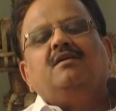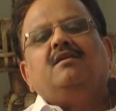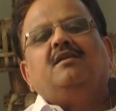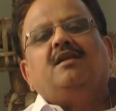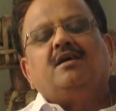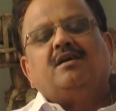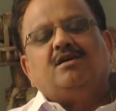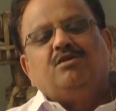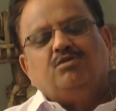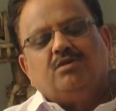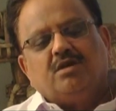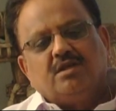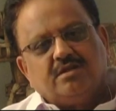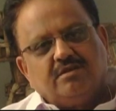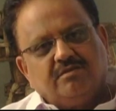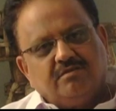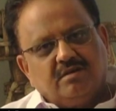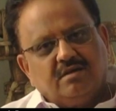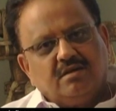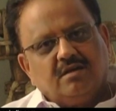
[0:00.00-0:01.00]
Like, look at
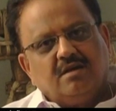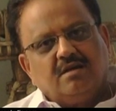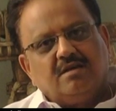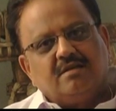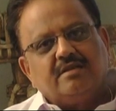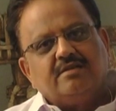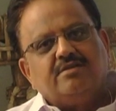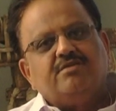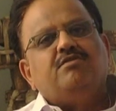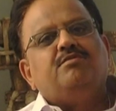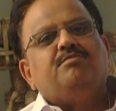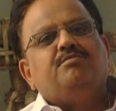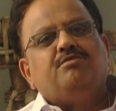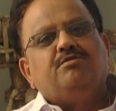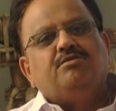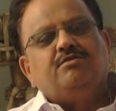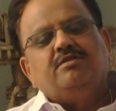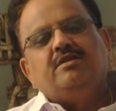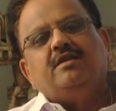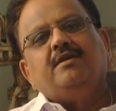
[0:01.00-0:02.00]
our Rasul
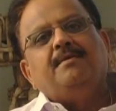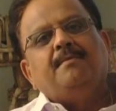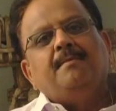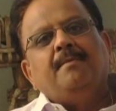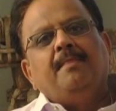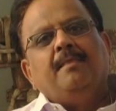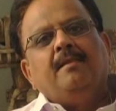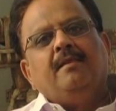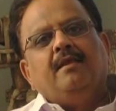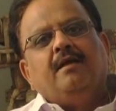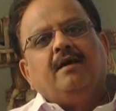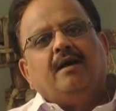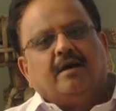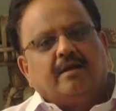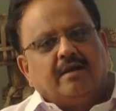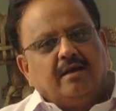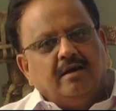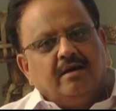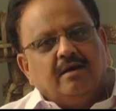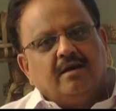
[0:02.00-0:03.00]
Pukuti, our
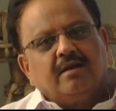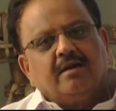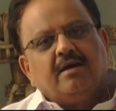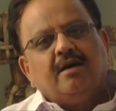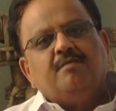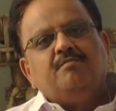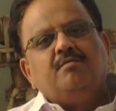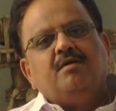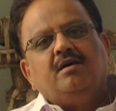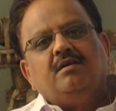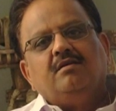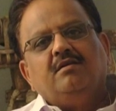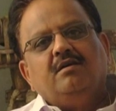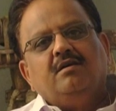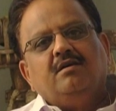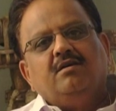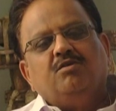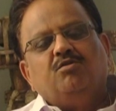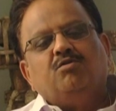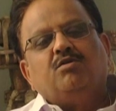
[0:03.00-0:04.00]
A.R. Rahman,
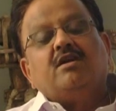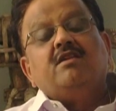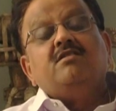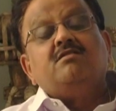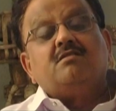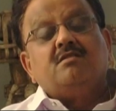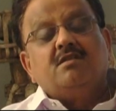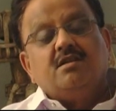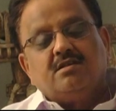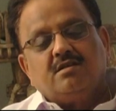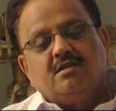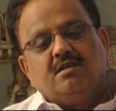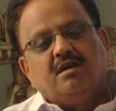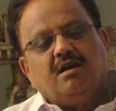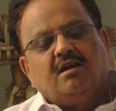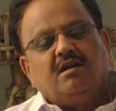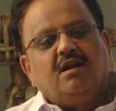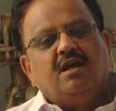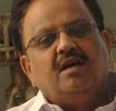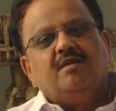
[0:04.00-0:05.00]
who are international
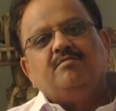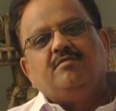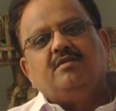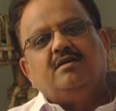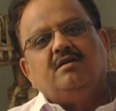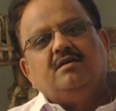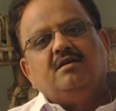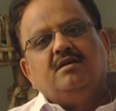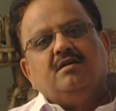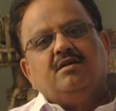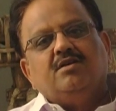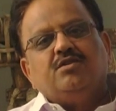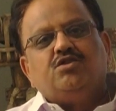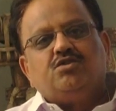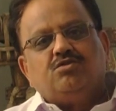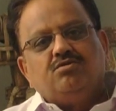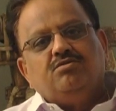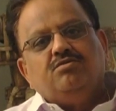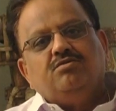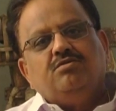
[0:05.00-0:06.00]
acclaimed
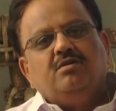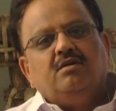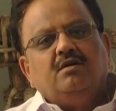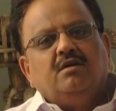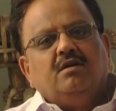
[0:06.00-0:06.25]
through